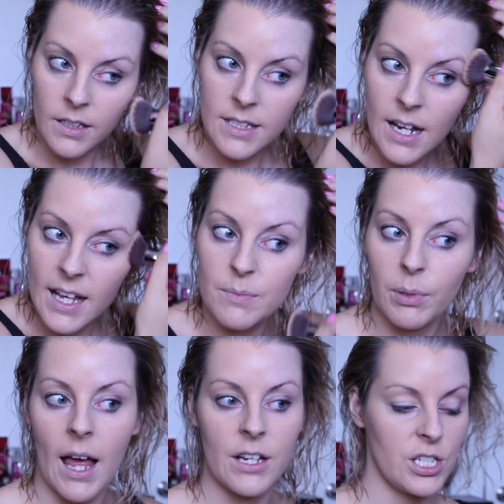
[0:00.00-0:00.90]
It's not as
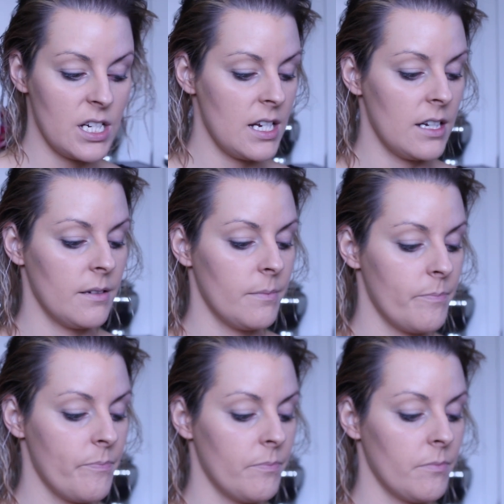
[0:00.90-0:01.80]
blotchy,
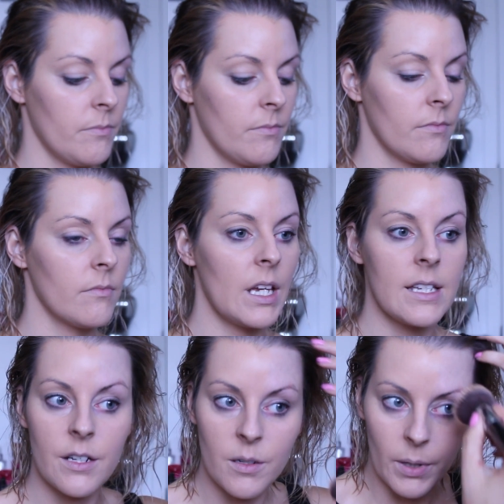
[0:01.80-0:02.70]

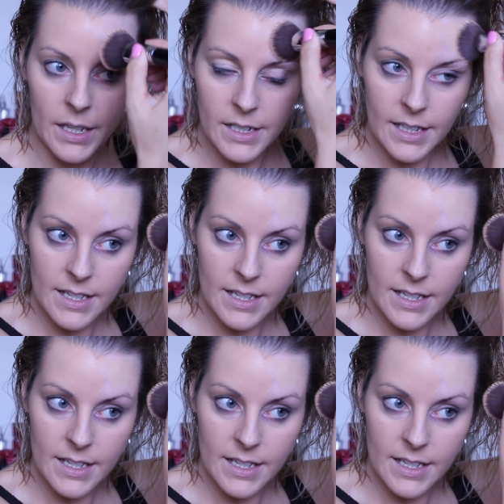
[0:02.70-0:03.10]
easier to blend I